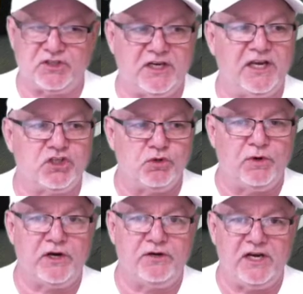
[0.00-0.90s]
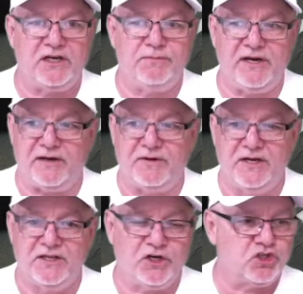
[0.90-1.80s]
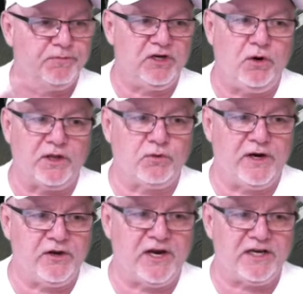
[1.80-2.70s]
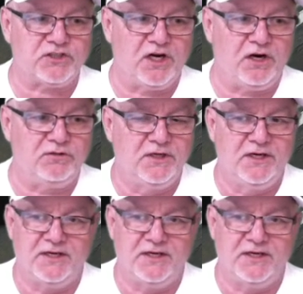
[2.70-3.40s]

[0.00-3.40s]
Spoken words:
to get you where you need to be. There should be no other way you guys go.